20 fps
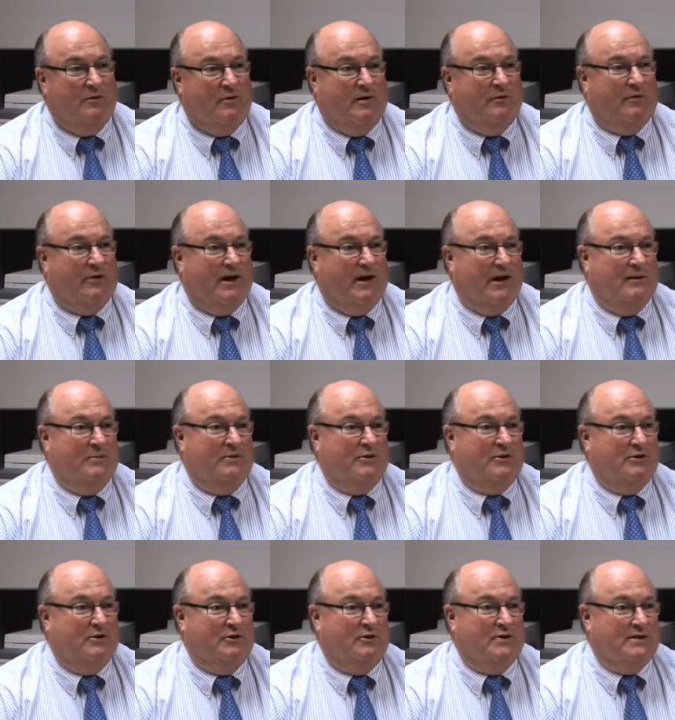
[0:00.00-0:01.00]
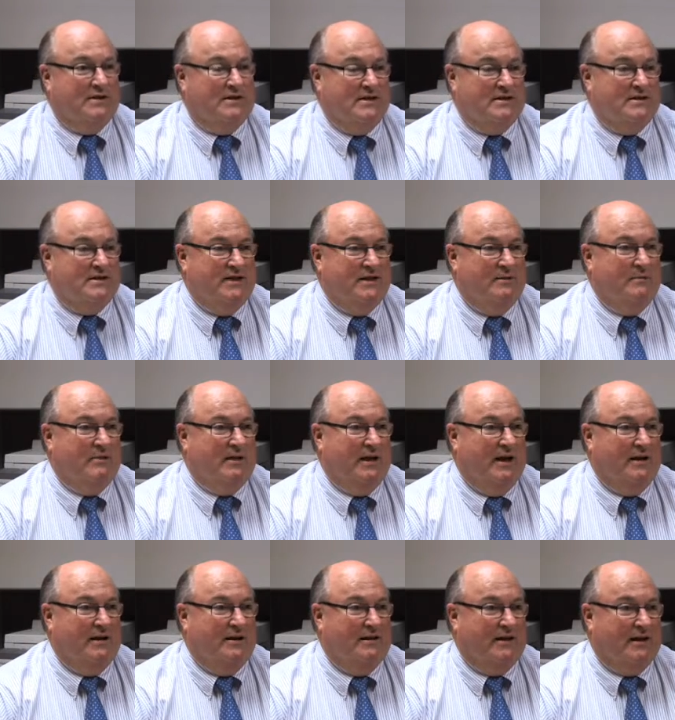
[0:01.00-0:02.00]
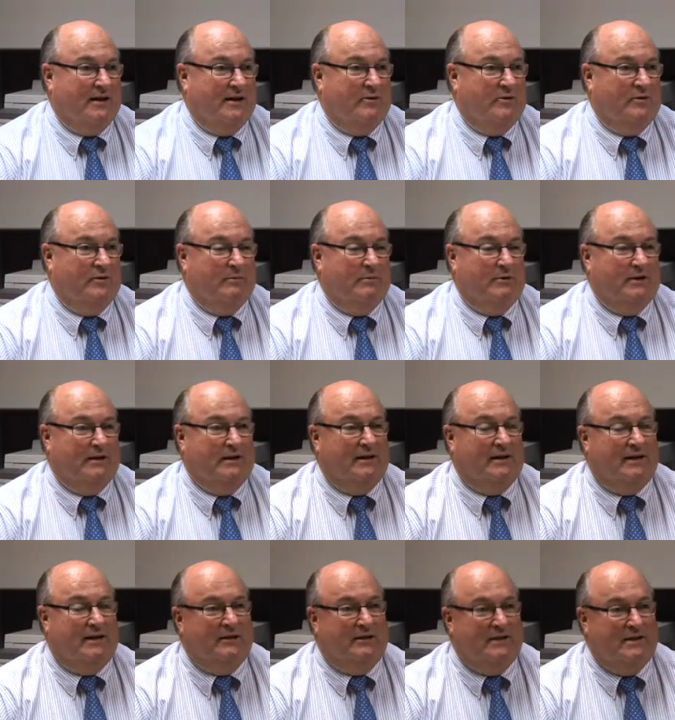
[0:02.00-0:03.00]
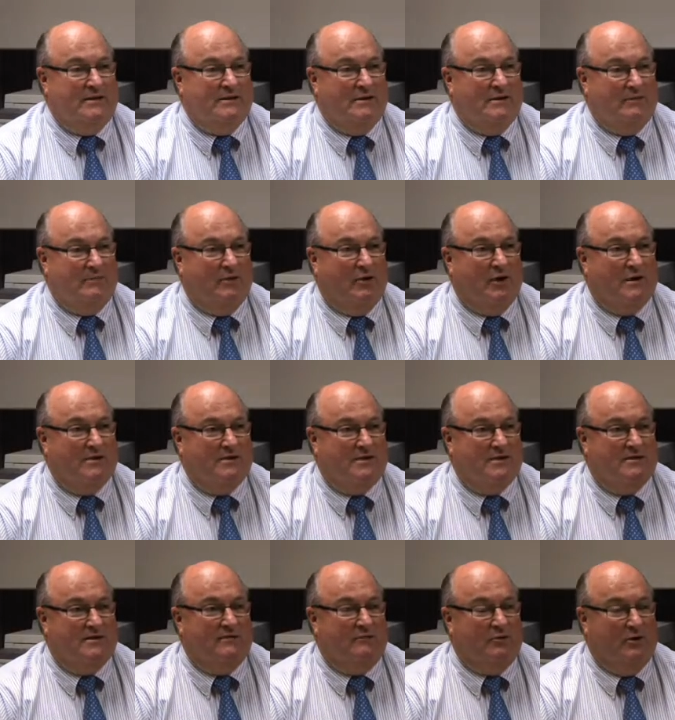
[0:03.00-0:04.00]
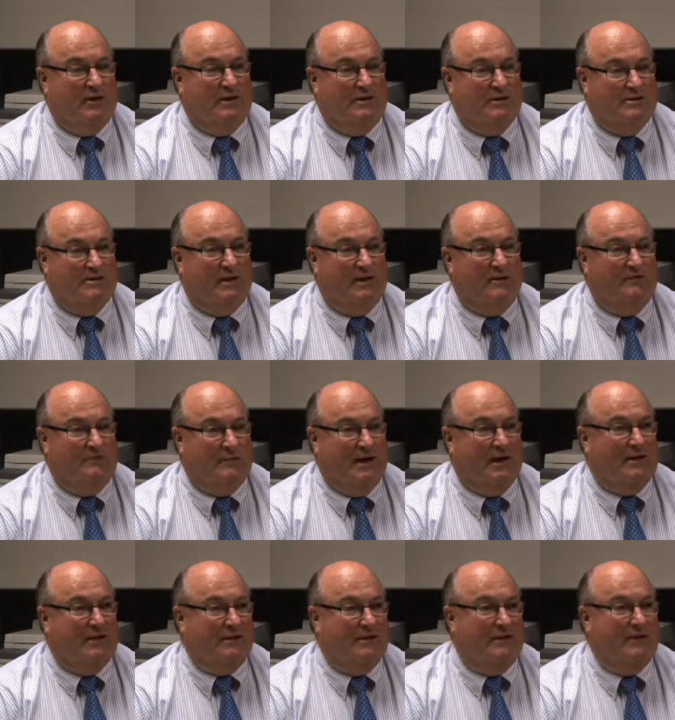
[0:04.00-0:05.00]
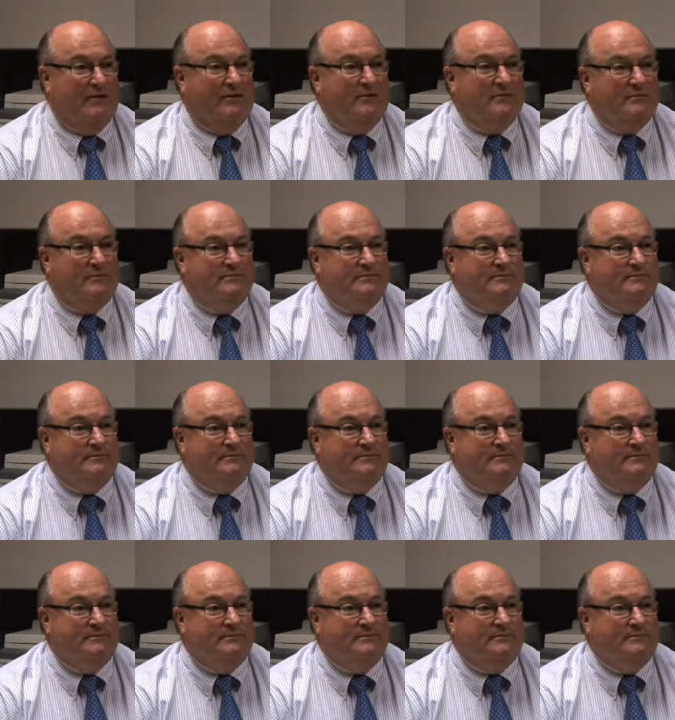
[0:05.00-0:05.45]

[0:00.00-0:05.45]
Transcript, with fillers: we were able to assist him in getting that equipment, and now he's in the process of putting his life back together.